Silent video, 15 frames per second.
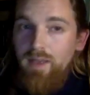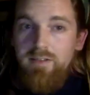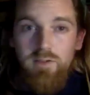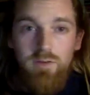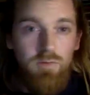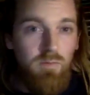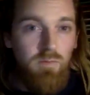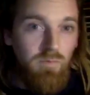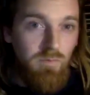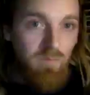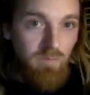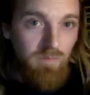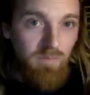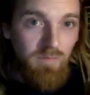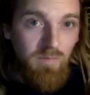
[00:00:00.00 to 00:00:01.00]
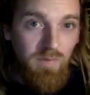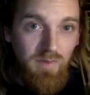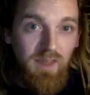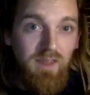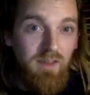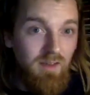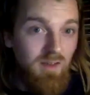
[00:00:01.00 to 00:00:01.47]
you think and
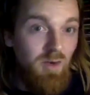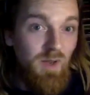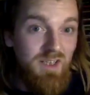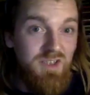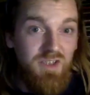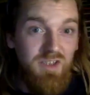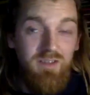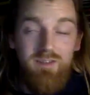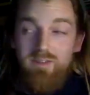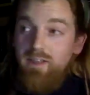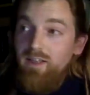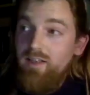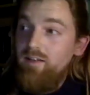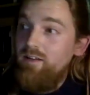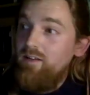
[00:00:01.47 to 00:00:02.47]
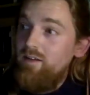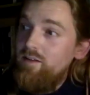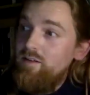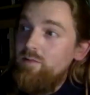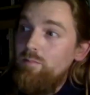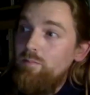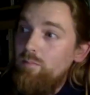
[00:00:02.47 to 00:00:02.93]
question, doesn't it? And
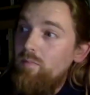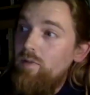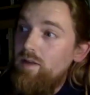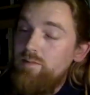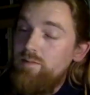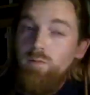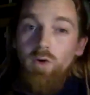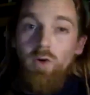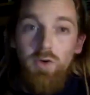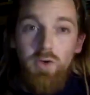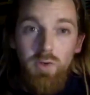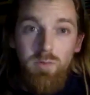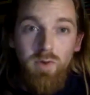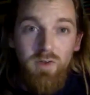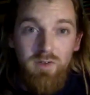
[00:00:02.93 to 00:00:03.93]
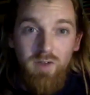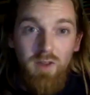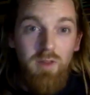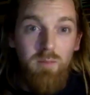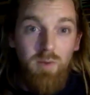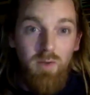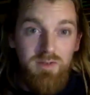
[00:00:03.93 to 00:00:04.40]
explore new po- other
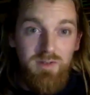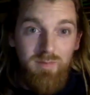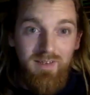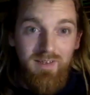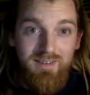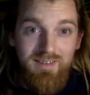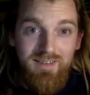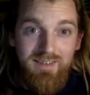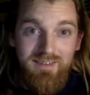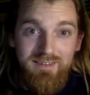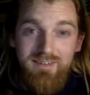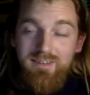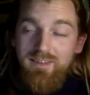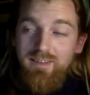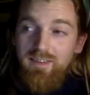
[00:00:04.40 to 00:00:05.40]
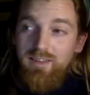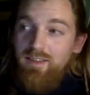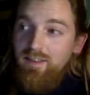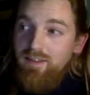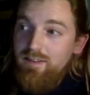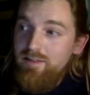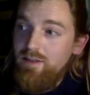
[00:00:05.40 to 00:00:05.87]
possibilities.
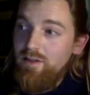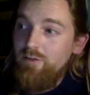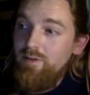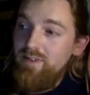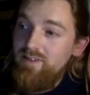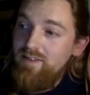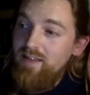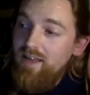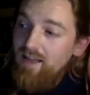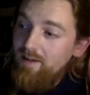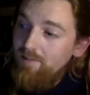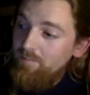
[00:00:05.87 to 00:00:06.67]
So there is that. That's